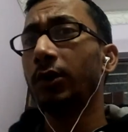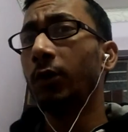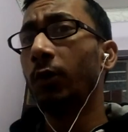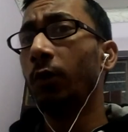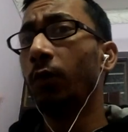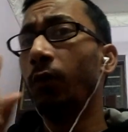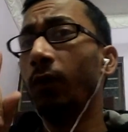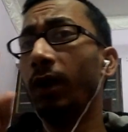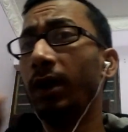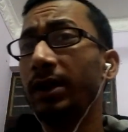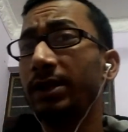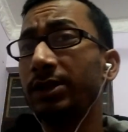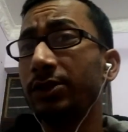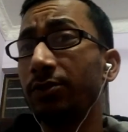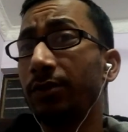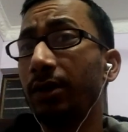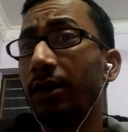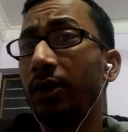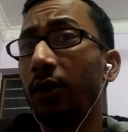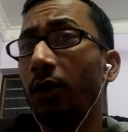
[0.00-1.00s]
1
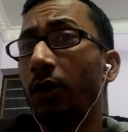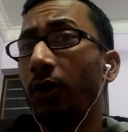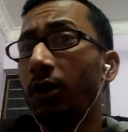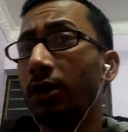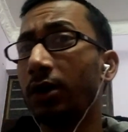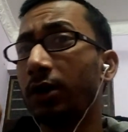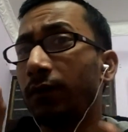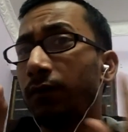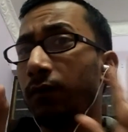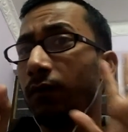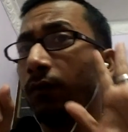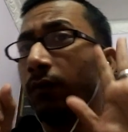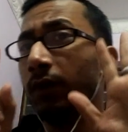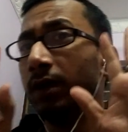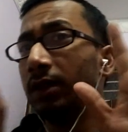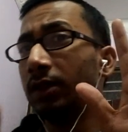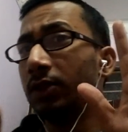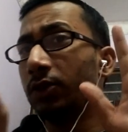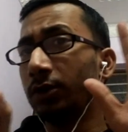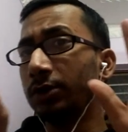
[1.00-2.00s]
student out of
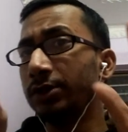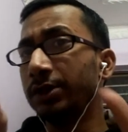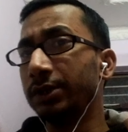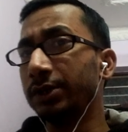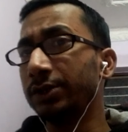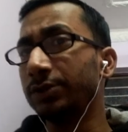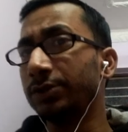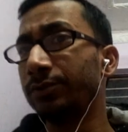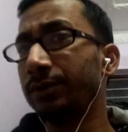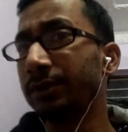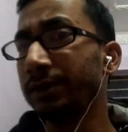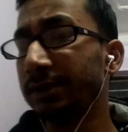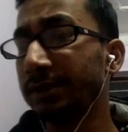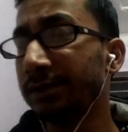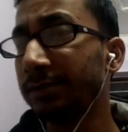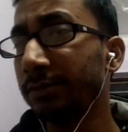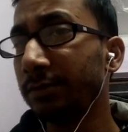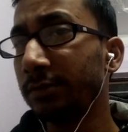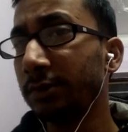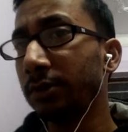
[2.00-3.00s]
1,000 students.